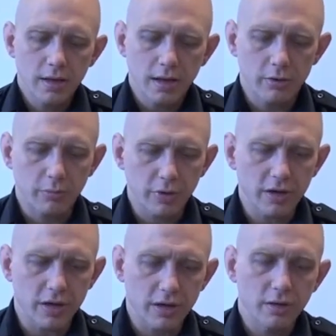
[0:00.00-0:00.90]
and you put
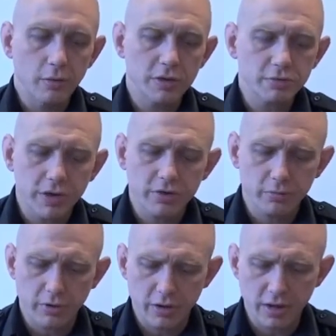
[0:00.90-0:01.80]
it in. Which way do you
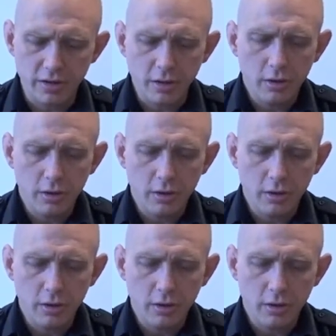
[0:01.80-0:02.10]
put it in?